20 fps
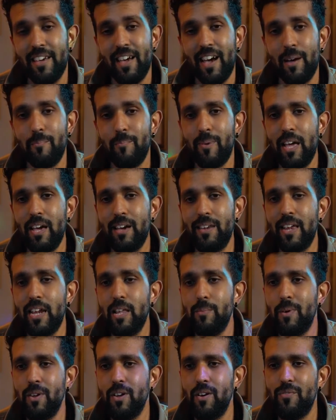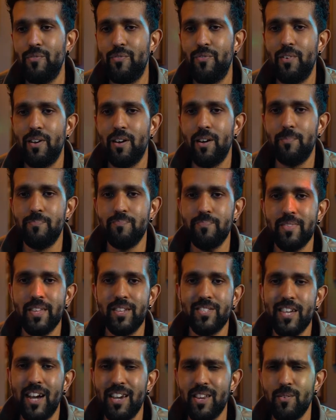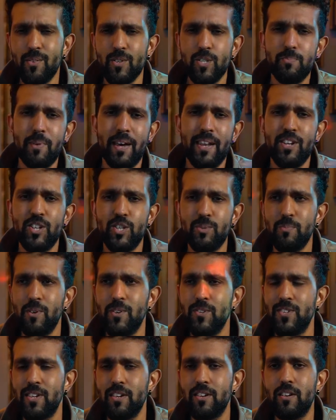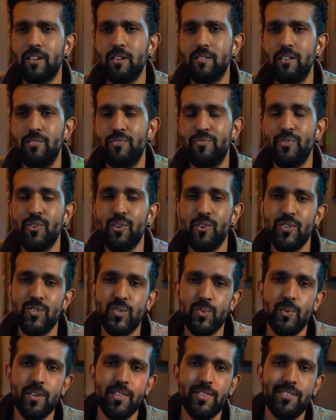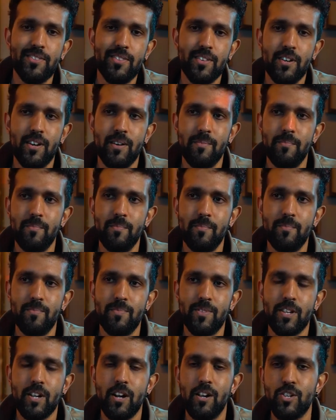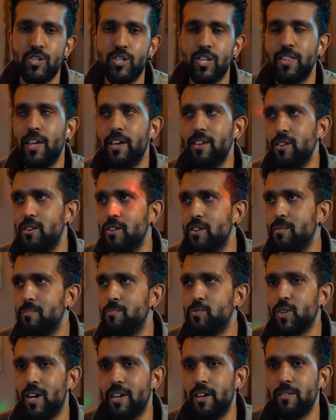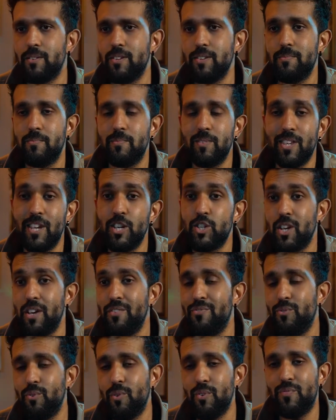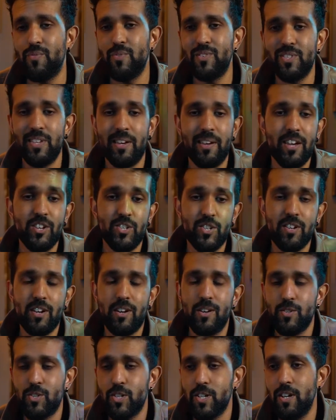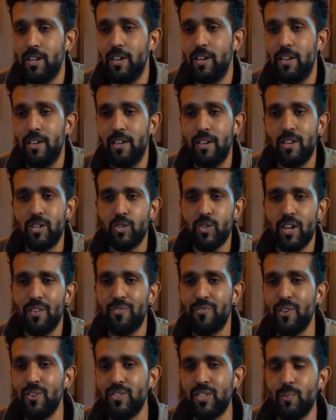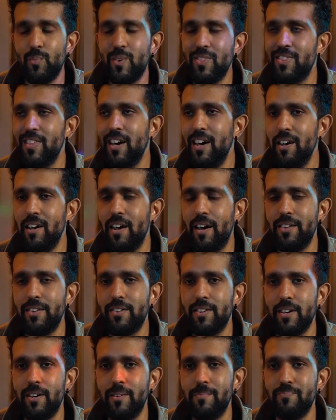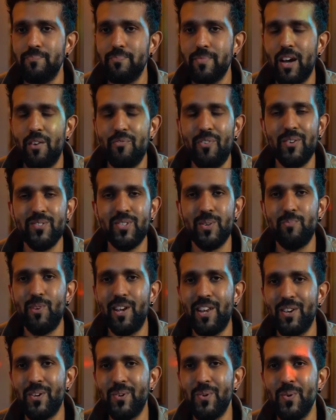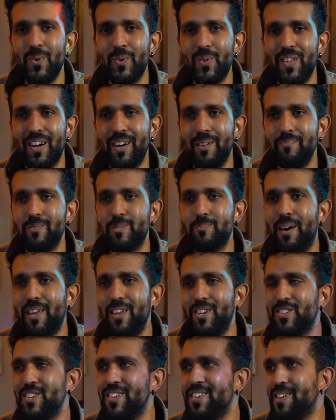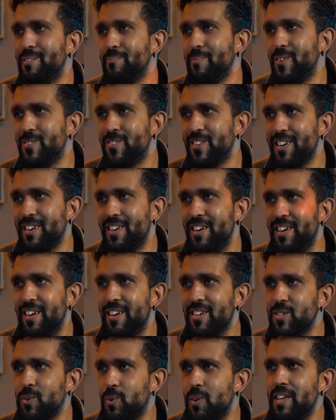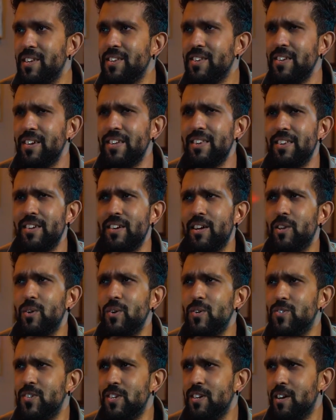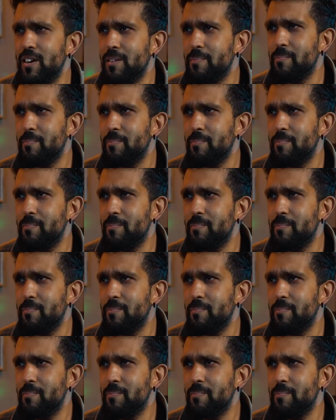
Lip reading: and play an element of Italian or Spanish music fused with the culture that you're trying to DJ for. If it's Asian culture, trying to fuse it with that. And I found some really cool Spanish Indian music. It's called India Lucia